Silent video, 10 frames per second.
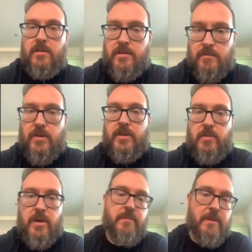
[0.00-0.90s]
He was like, "You
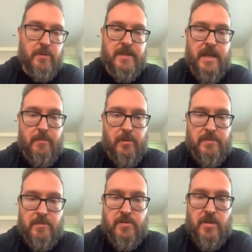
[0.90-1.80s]
heard me put CM
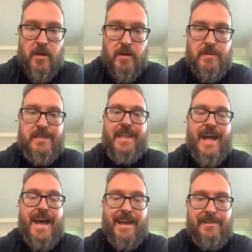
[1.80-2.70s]
Punk's music on." It was
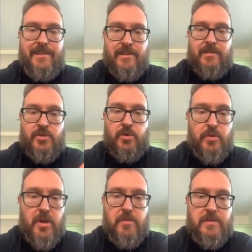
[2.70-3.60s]
that
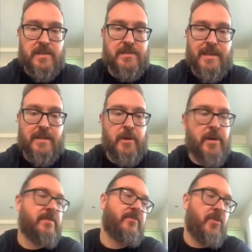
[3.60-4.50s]
short notice that the
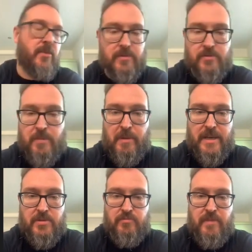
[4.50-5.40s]
person thought Triple
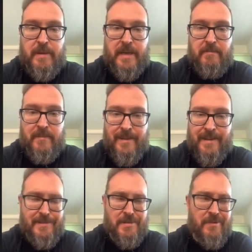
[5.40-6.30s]
H was ripping him.
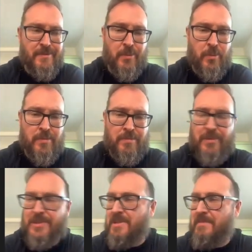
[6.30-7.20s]
He's like,
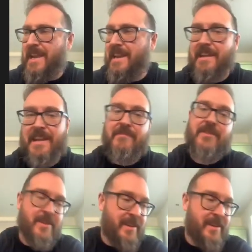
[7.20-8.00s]
"What do you mean?" And then